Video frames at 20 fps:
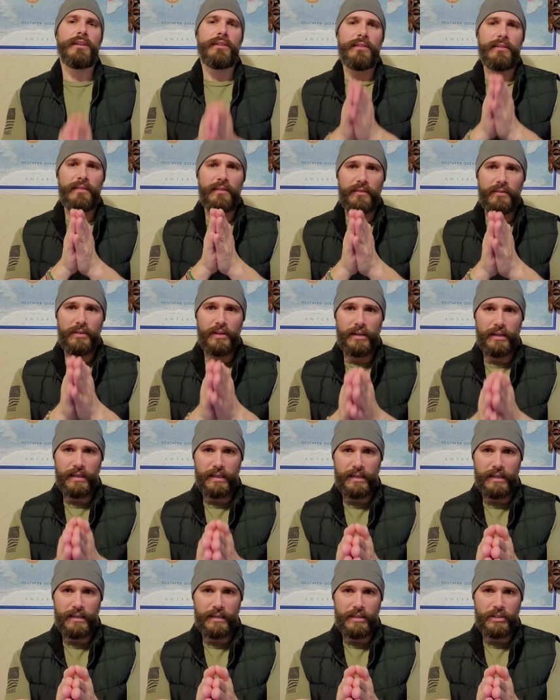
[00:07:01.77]
This is not a
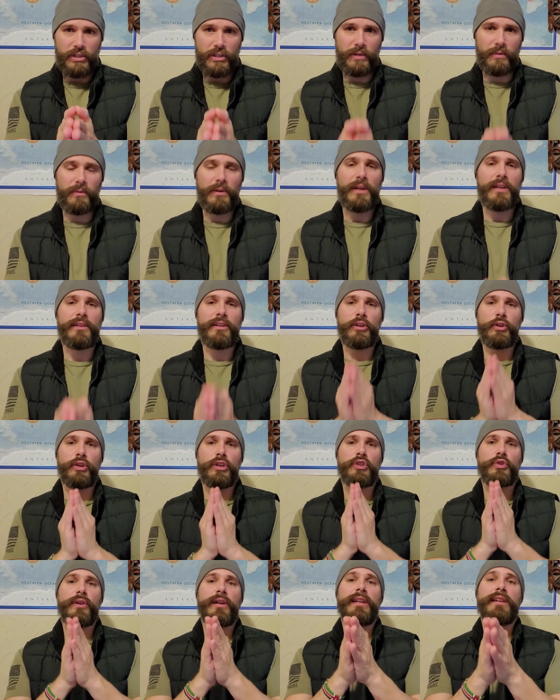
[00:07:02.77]
gun issue. They're going
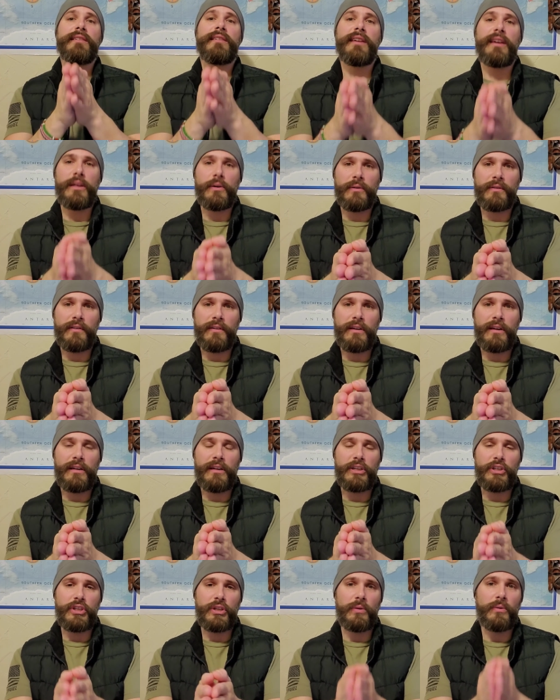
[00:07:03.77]
to try to tell you it's a gun
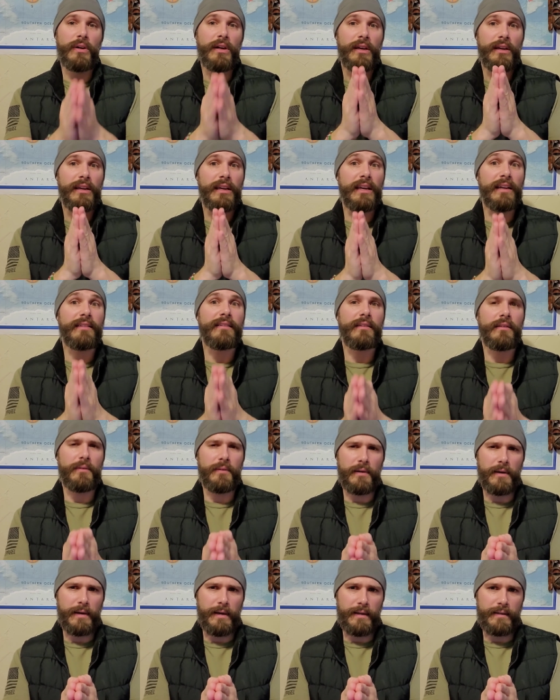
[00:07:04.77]
issue. It's
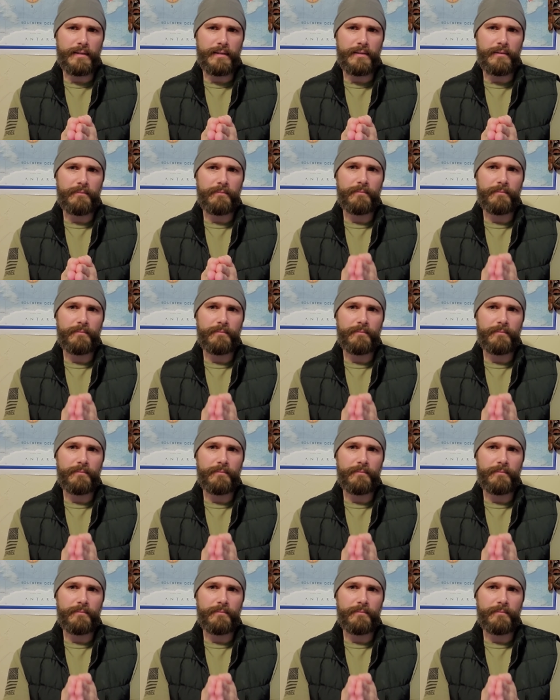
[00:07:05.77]
not.